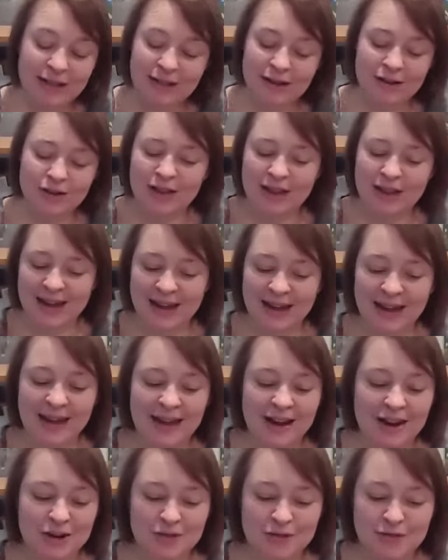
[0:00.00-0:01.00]
And they're like,
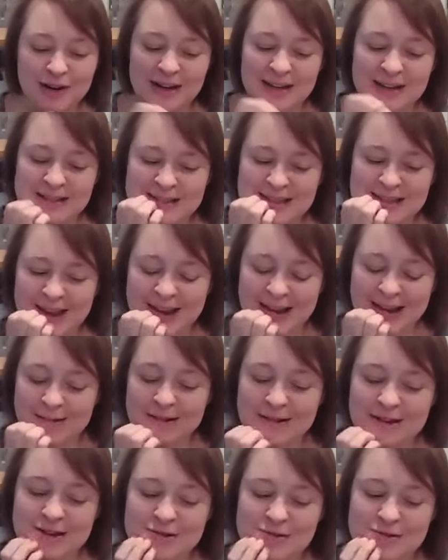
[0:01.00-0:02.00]
her friend is like,
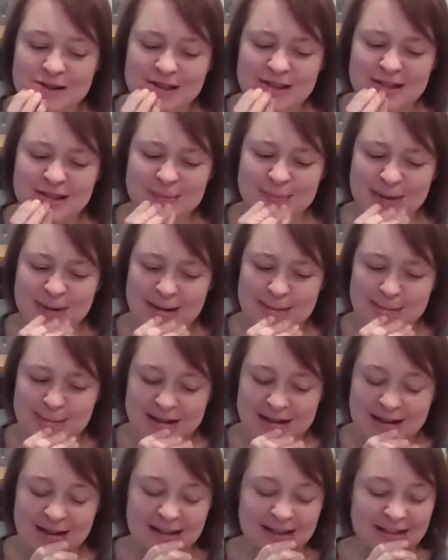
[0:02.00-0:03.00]
well, you were just a
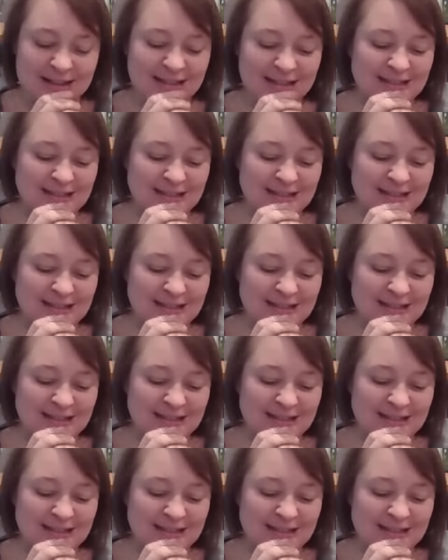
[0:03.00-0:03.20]
baby.